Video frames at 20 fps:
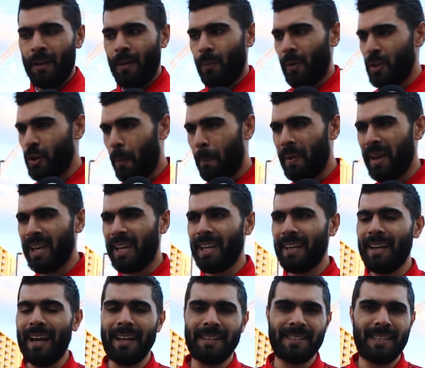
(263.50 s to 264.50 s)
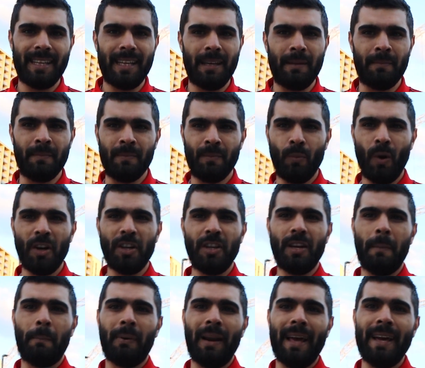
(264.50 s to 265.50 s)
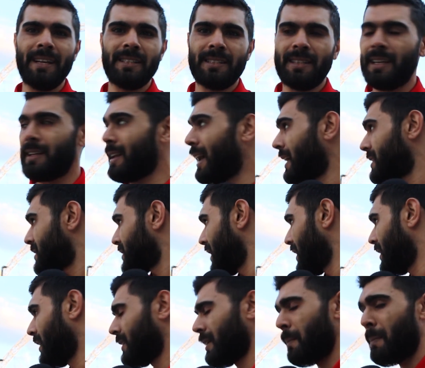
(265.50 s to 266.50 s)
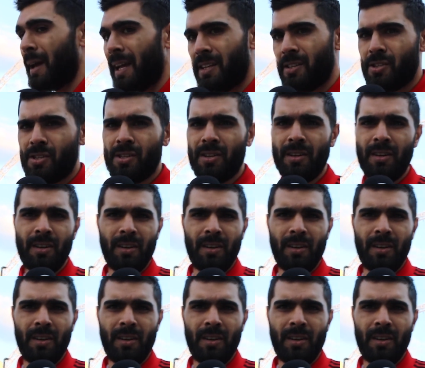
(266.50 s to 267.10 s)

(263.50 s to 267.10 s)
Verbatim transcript: When you're picking that team, what do your players think that are sitting on the bench?